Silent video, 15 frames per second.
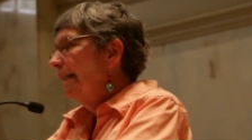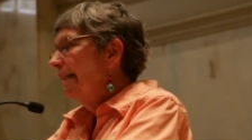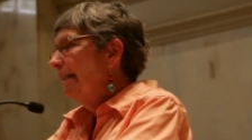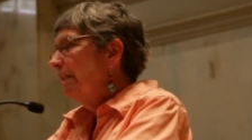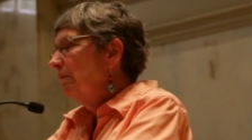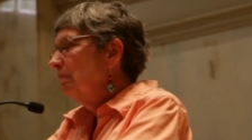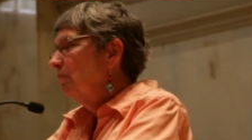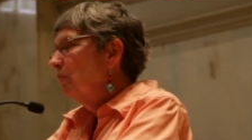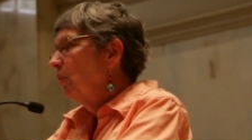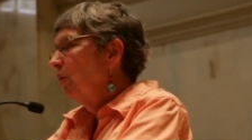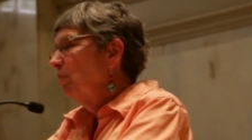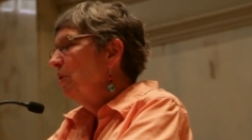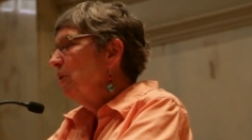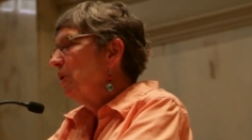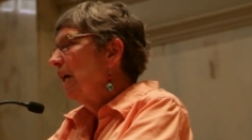Um,
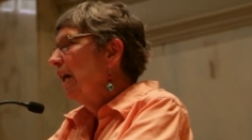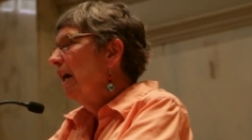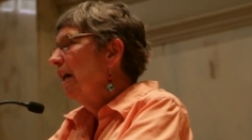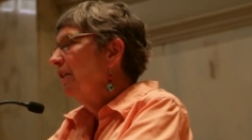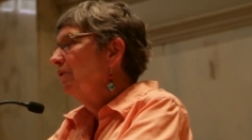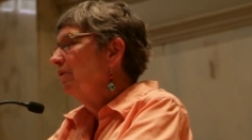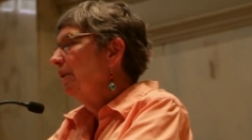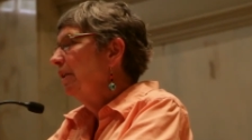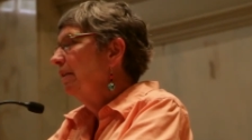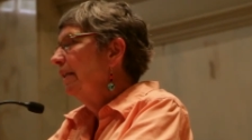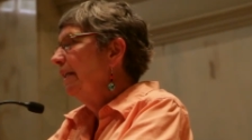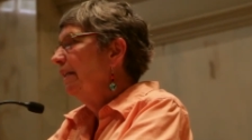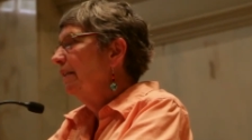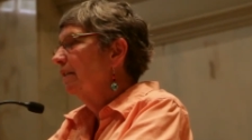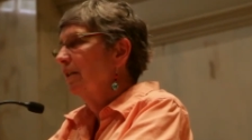almost 100
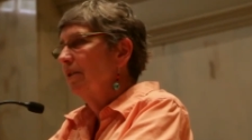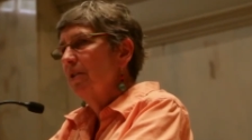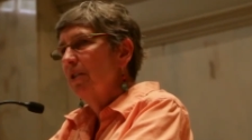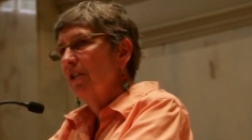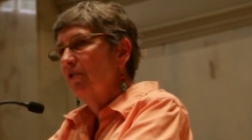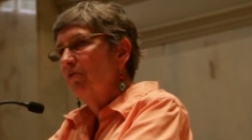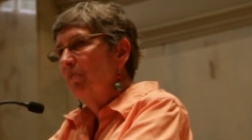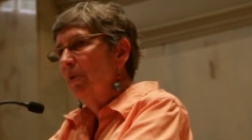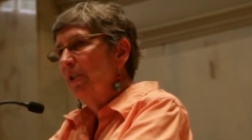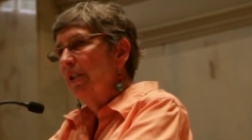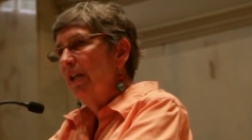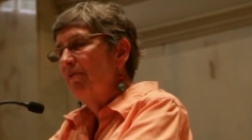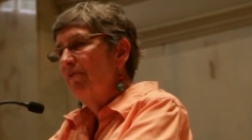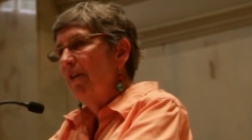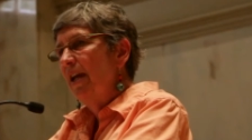leaders of
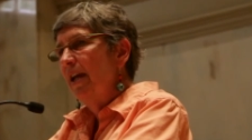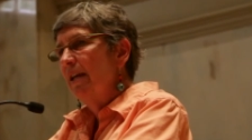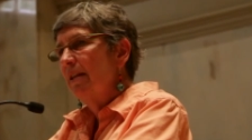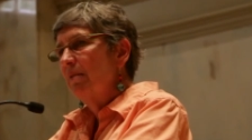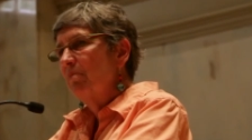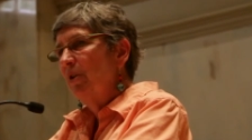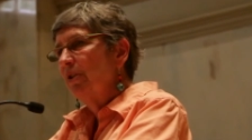multi faith,